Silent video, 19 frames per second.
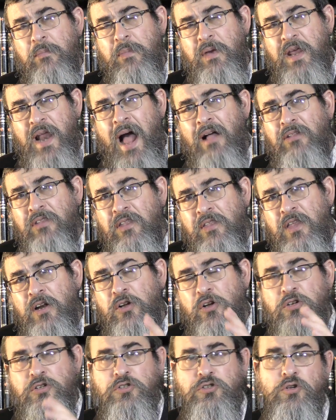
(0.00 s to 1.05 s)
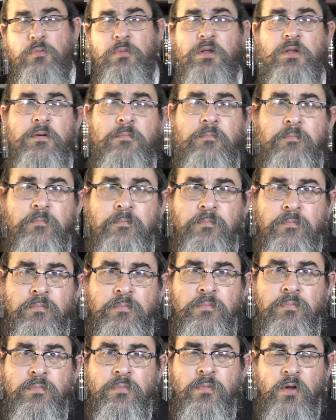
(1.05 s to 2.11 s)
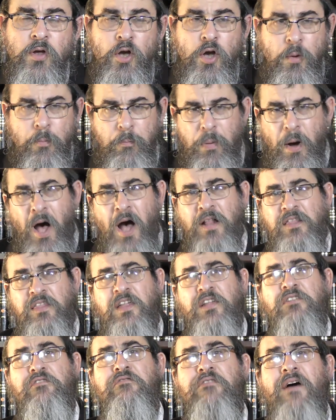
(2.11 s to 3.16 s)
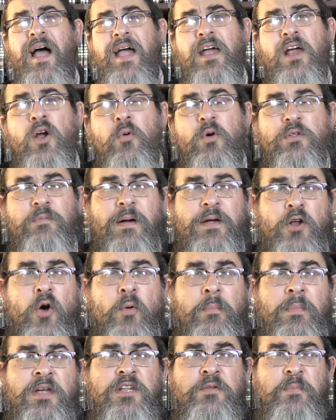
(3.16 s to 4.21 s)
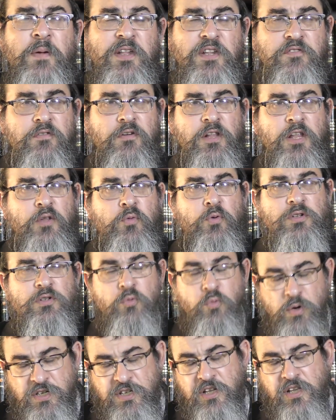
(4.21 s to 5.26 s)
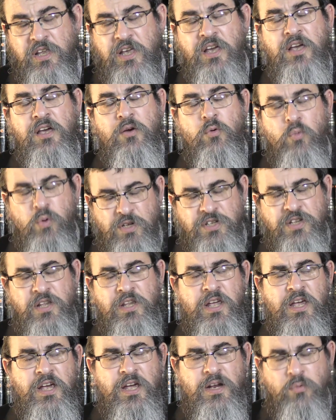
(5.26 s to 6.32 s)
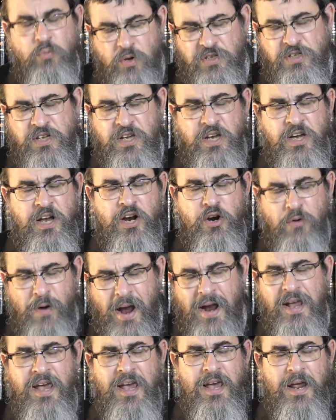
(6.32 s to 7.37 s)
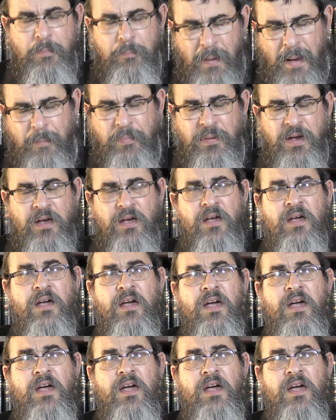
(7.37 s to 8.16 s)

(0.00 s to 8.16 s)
meat out and then consume it. But this fire was by no means peaceful. It was whistling and whizzing and cracking and popping